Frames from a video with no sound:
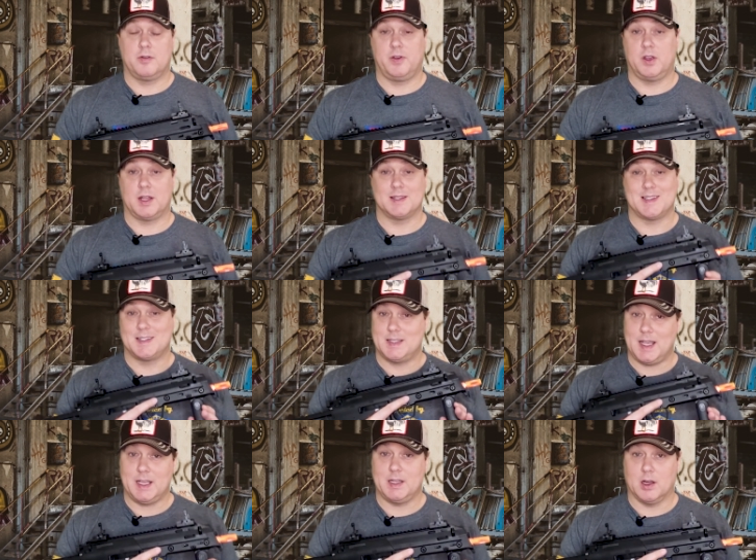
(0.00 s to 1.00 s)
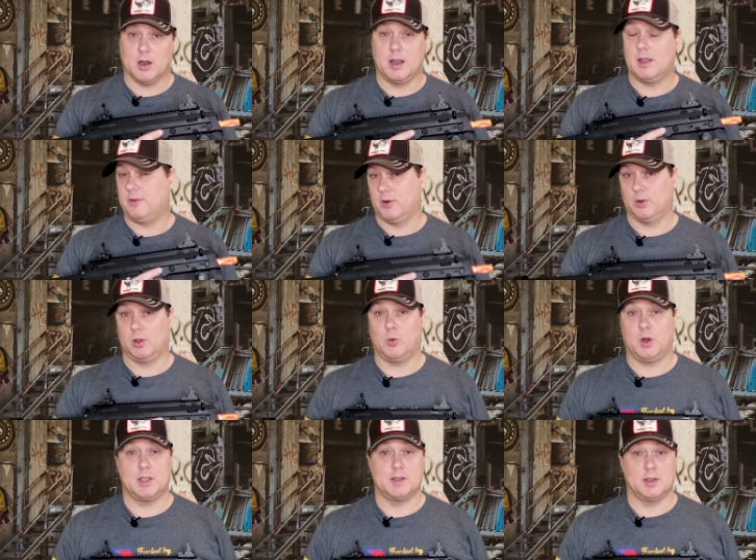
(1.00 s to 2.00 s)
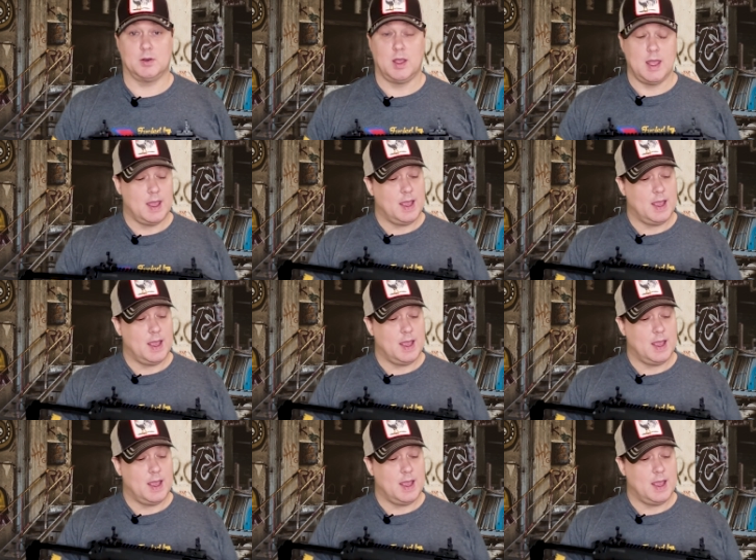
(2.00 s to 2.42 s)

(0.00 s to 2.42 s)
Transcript: field as a secondary if you really wanted to,